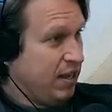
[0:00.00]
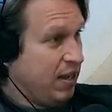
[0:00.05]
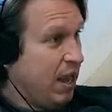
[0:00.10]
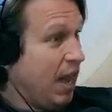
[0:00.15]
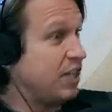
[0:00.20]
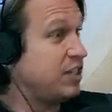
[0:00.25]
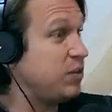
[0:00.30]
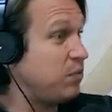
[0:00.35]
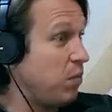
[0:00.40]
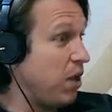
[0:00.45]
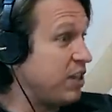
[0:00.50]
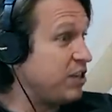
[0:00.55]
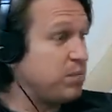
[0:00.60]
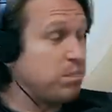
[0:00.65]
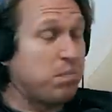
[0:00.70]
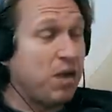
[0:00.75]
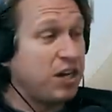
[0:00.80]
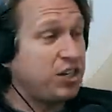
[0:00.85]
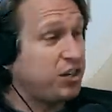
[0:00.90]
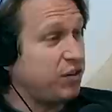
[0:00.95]
as
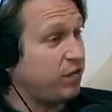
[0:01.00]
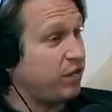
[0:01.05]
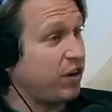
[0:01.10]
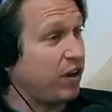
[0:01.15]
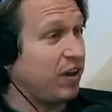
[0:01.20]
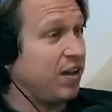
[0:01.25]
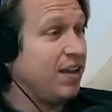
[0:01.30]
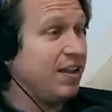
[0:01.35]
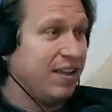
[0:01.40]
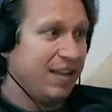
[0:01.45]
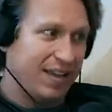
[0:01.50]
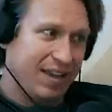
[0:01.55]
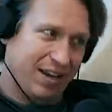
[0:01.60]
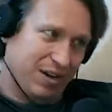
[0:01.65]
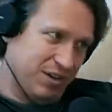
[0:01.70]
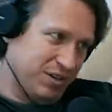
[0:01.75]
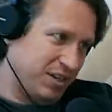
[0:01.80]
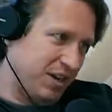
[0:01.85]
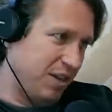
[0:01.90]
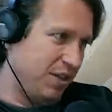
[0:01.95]
much of a,
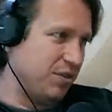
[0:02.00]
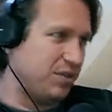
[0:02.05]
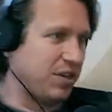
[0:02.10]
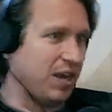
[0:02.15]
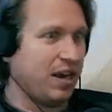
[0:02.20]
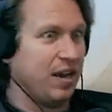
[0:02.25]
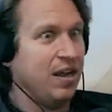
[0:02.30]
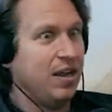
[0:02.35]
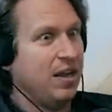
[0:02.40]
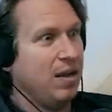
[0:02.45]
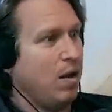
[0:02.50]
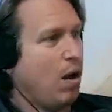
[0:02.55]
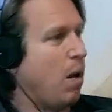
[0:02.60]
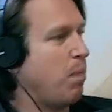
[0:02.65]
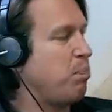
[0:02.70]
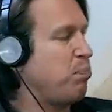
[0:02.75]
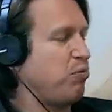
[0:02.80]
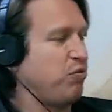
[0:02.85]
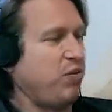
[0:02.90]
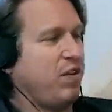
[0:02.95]
here's the other side, a
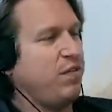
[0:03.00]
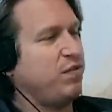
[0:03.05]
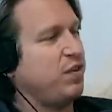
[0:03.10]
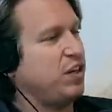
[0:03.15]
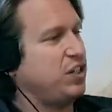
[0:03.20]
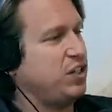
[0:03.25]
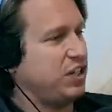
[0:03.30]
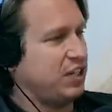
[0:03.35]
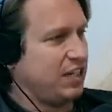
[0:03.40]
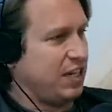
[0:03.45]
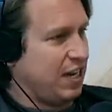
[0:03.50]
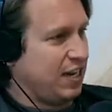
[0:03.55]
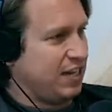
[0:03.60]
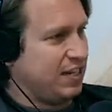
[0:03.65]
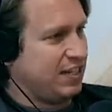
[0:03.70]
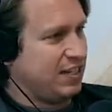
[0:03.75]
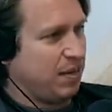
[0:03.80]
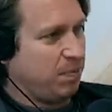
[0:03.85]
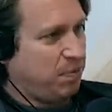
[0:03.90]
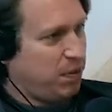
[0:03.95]
privilege it
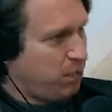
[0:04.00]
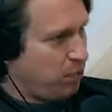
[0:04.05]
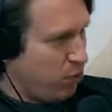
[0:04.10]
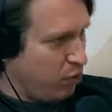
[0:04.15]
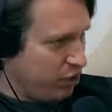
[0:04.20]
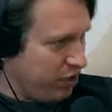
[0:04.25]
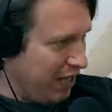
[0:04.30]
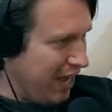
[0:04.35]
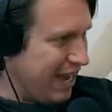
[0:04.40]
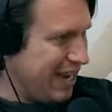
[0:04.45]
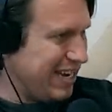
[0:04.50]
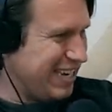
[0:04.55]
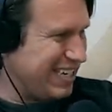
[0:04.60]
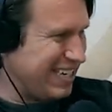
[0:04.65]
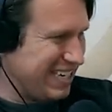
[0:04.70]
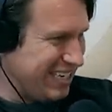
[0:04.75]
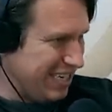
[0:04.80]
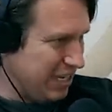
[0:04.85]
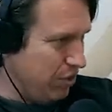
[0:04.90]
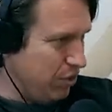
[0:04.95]
is that people would like
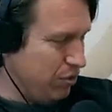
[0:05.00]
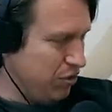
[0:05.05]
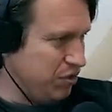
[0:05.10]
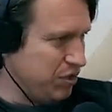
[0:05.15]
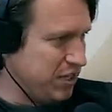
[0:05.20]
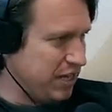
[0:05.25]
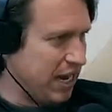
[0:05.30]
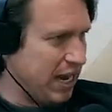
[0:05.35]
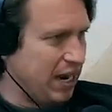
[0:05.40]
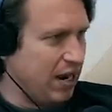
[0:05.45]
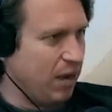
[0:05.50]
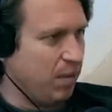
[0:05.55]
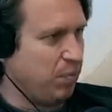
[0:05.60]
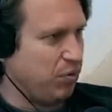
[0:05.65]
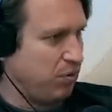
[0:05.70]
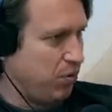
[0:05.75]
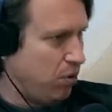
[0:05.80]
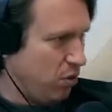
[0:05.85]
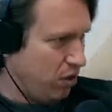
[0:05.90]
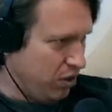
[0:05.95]
to see you do stand-up
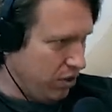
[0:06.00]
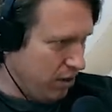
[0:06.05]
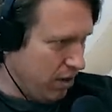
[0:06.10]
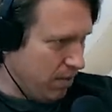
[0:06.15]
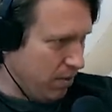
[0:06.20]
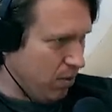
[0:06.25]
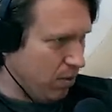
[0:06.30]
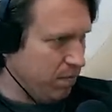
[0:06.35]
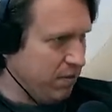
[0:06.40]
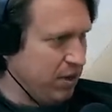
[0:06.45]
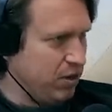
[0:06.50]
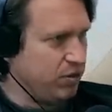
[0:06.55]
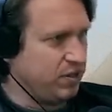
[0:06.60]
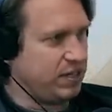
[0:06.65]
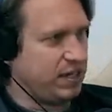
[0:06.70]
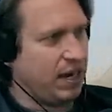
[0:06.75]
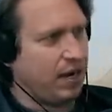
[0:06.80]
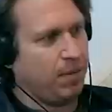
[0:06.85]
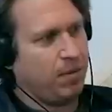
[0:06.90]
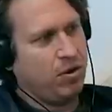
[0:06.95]
or me do
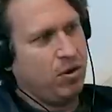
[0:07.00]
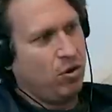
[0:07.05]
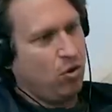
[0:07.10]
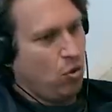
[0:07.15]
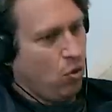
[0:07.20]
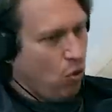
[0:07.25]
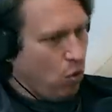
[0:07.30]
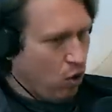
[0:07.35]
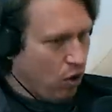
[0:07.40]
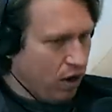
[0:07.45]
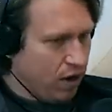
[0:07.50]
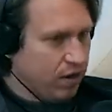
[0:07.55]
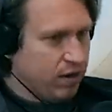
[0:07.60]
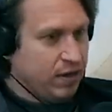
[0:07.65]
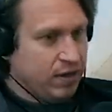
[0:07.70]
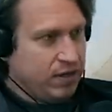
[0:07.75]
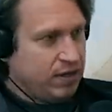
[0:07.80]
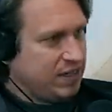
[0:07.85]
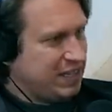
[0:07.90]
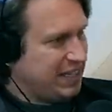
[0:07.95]
stand-up or
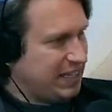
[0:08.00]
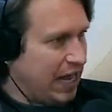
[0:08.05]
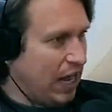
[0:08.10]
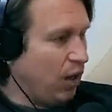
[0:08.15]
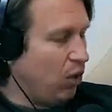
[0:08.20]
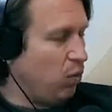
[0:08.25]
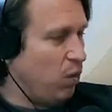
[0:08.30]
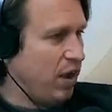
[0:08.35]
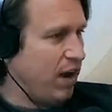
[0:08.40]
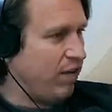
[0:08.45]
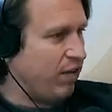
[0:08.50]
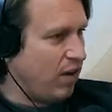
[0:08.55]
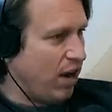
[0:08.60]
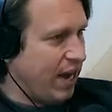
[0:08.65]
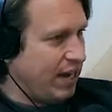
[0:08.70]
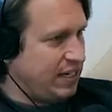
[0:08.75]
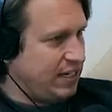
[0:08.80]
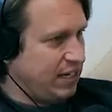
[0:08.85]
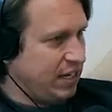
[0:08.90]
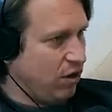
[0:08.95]
sell whatever
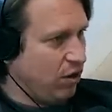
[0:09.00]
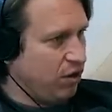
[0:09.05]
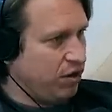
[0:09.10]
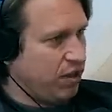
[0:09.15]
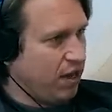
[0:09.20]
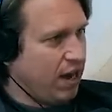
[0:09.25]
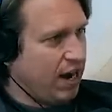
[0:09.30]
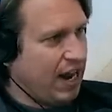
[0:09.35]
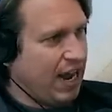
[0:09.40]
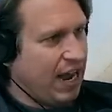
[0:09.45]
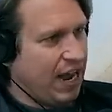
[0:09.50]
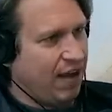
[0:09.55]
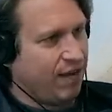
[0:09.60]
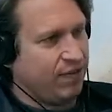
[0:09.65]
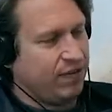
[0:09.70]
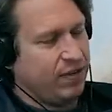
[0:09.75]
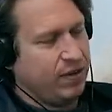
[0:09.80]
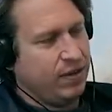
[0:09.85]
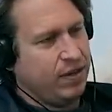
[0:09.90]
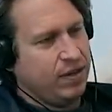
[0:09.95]
idea or thought I have.
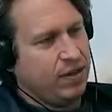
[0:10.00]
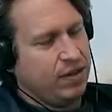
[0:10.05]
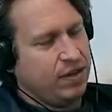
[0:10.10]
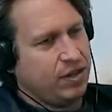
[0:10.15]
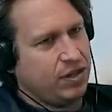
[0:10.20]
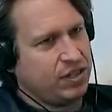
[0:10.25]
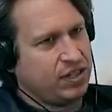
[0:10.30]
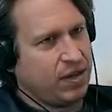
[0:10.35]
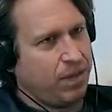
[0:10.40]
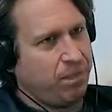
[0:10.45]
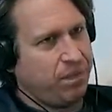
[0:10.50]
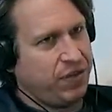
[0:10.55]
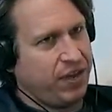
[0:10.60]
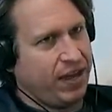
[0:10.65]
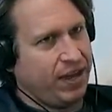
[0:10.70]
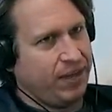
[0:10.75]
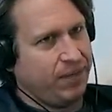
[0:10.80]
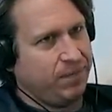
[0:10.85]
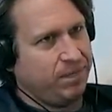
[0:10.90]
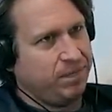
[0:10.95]
There's
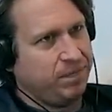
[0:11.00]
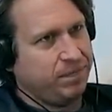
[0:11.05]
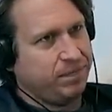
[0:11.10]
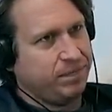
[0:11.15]
something